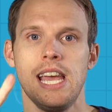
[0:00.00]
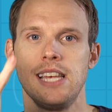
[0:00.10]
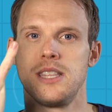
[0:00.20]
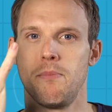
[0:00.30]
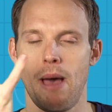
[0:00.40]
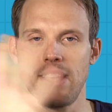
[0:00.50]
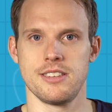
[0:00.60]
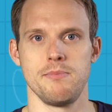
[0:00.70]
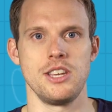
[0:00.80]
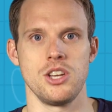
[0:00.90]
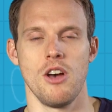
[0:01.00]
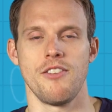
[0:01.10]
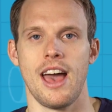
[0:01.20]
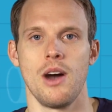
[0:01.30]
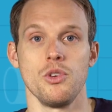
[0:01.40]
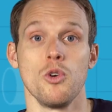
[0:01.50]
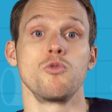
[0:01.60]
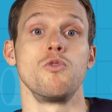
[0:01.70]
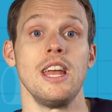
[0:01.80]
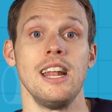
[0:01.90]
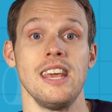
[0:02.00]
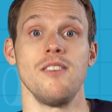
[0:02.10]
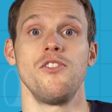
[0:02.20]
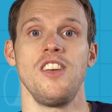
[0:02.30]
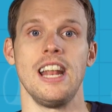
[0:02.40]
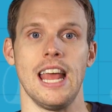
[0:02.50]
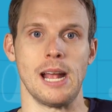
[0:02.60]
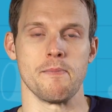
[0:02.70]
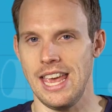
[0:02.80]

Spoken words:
is the best measure of how you're really feeling.